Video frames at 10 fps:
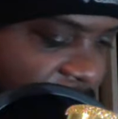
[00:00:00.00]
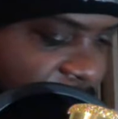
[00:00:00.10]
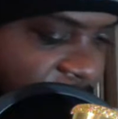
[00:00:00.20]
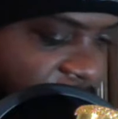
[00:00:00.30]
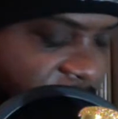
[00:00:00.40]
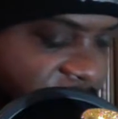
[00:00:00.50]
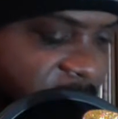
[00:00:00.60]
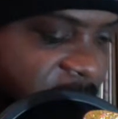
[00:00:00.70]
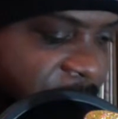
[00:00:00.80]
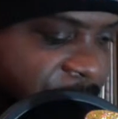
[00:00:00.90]
I bought this,
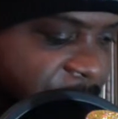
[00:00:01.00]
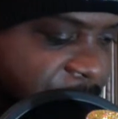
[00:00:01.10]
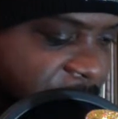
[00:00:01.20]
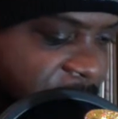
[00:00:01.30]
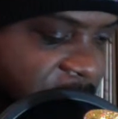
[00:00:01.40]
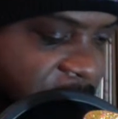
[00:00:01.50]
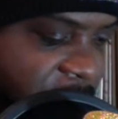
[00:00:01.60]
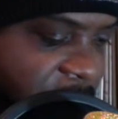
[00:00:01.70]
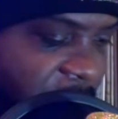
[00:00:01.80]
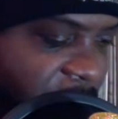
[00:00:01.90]
and I'm thinking,
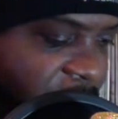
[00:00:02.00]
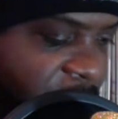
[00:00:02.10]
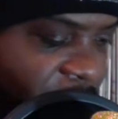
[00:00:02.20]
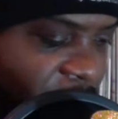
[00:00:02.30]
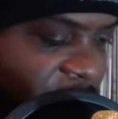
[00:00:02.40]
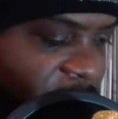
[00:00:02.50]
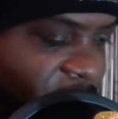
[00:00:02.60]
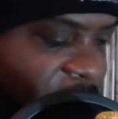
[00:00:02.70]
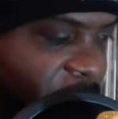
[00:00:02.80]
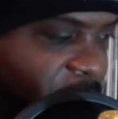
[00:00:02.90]
I saw this at
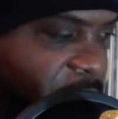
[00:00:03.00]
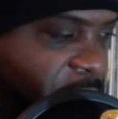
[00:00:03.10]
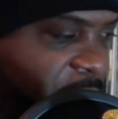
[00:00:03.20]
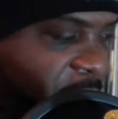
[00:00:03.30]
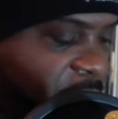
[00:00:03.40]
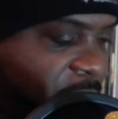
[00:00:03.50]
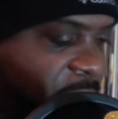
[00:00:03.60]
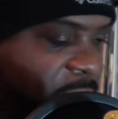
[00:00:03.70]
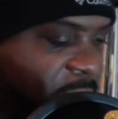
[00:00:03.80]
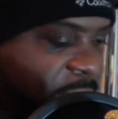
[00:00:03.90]
the thrift store. I was like,
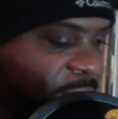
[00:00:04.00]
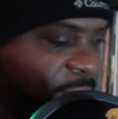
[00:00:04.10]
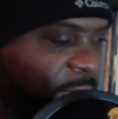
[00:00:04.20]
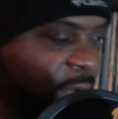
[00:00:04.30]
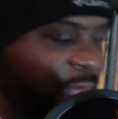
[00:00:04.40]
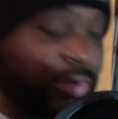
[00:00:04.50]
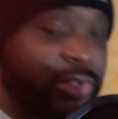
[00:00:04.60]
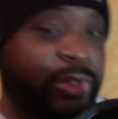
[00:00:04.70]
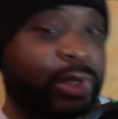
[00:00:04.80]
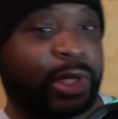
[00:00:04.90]
well, first
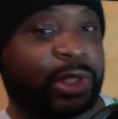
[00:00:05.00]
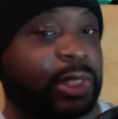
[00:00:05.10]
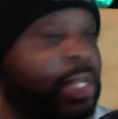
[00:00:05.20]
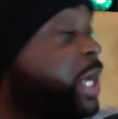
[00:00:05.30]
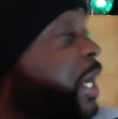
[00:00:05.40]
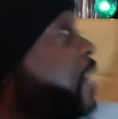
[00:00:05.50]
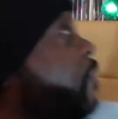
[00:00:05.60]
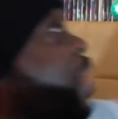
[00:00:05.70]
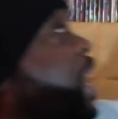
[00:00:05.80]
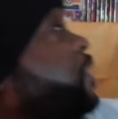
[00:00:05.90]
you like, and I got the
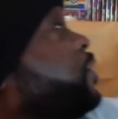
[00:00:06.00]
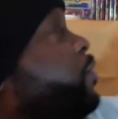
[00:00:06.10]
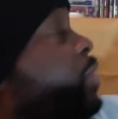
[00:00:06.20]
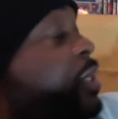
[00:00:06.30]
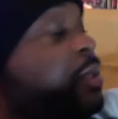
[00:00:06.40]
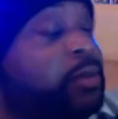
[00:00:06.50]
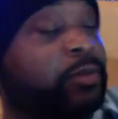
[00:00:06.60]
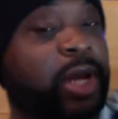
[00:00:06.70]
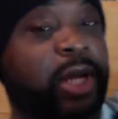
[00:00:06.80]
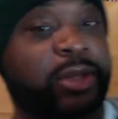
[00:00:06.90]
widescreen
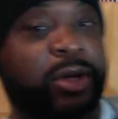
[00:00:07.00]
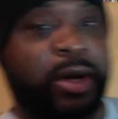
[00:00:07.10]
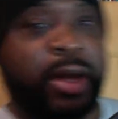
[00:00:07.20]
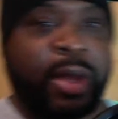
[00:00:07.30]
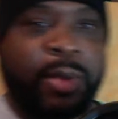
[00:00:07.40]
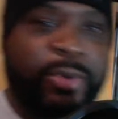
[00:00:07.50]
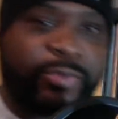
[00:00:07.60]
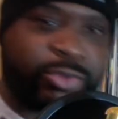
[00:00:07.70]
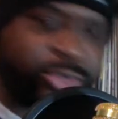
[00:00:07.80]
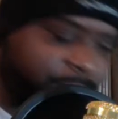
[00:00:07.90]
back there, but first I'm